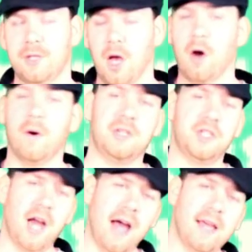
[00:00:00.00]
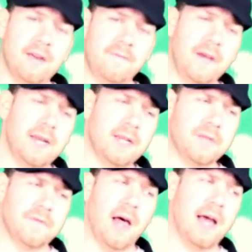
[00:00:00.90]
So a giant
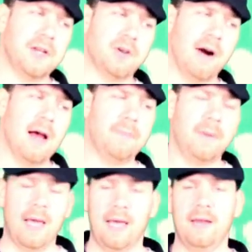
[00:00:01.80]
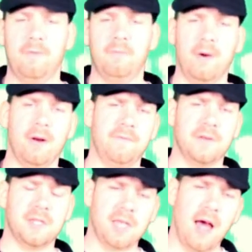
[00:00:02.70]
Venus flytrap ate one of
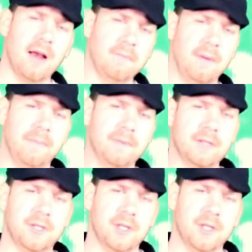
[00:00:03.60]
the sock puppets,